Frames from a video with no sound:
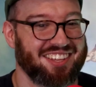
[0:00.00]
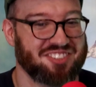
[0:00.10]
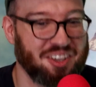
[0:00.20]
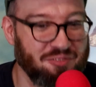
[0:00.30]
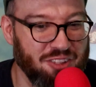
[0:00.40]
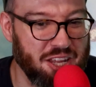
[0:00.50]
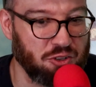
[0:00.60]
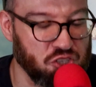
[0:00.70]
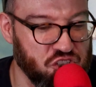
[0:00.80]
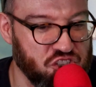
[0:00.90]
Some
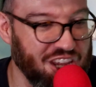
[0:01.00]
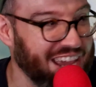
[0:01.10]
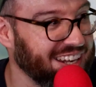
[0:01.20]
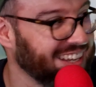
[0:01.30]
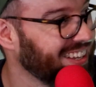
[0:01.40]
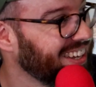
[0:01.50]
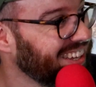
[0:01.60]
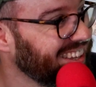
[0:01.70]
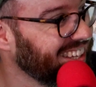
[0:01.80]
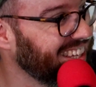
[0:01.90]
little shit
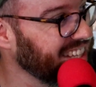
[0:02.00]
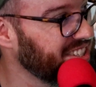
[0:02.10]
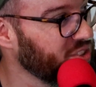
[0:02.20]
gets